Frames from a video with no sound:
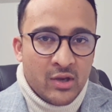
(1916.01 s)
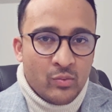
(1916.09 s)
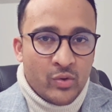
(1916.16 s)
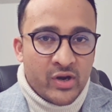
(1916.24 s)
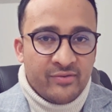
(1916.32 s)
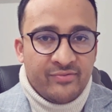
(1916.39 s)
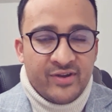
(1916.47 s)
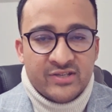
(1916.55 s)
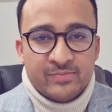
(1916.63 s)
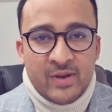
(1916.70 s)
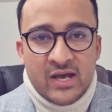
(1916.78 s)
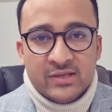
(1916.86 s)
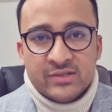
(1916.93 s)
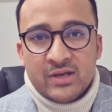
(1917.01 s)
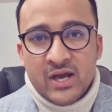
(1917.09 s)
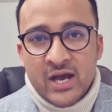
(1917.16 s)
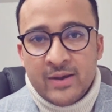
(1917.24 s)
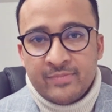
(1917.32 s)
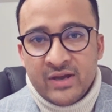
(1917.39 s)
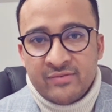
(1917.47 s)
Wear a face mask
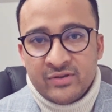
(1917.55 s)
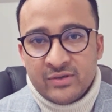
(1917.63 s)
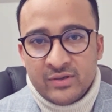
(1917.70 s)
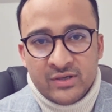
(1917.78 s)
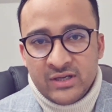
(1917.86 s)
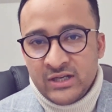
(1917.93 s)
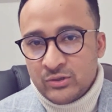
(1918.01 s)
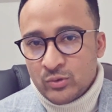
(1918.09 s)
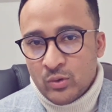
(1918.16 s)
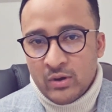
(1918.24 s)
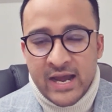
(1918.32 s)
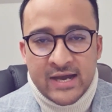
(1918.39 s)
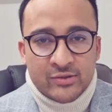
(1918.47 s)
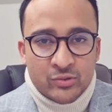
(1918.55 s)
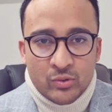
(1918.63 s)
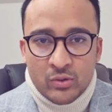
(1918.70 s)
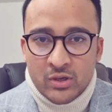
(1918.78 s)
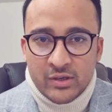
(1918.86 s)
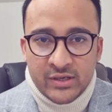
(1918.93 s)
every indoor, outdoor.